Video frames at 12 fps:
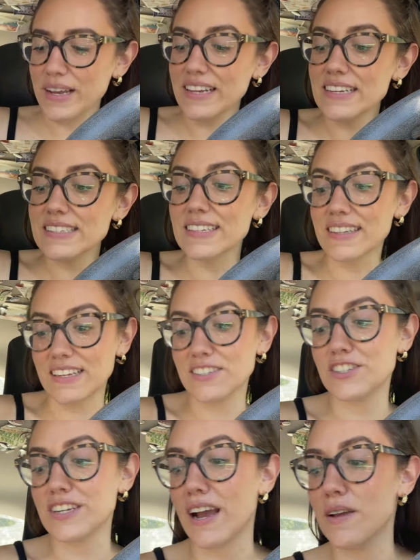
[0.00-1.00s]
it is
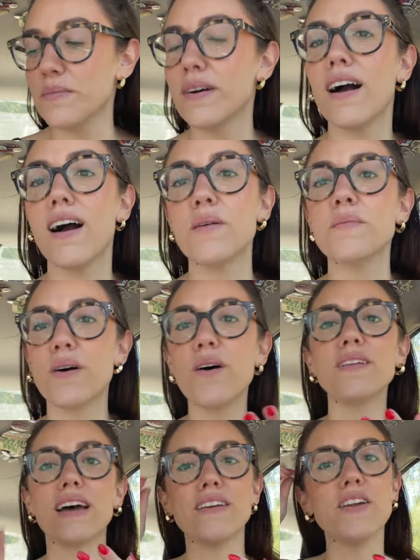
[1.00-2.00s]
lunchtime.
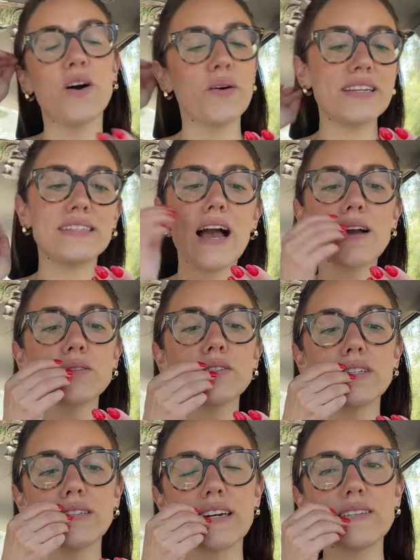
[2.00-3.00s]
Hold on. No, it's
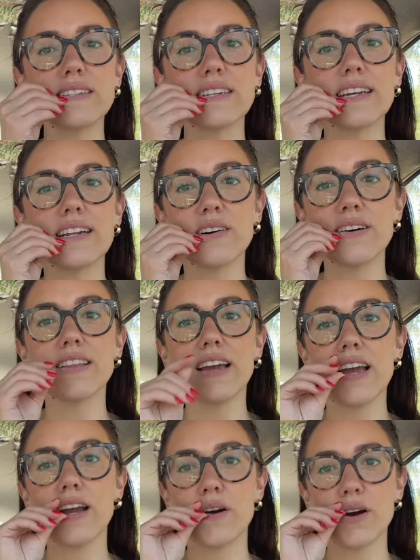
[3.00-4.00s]
actually time to get all the
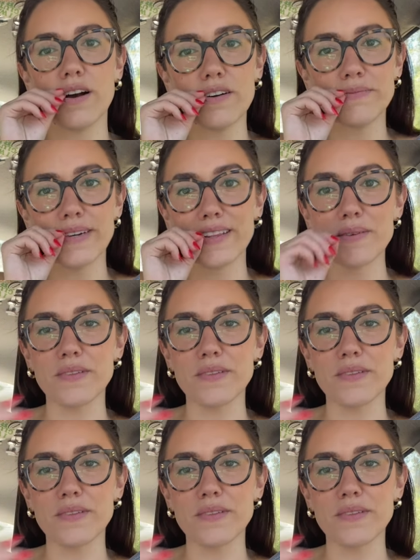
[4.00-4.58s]
hair off my lip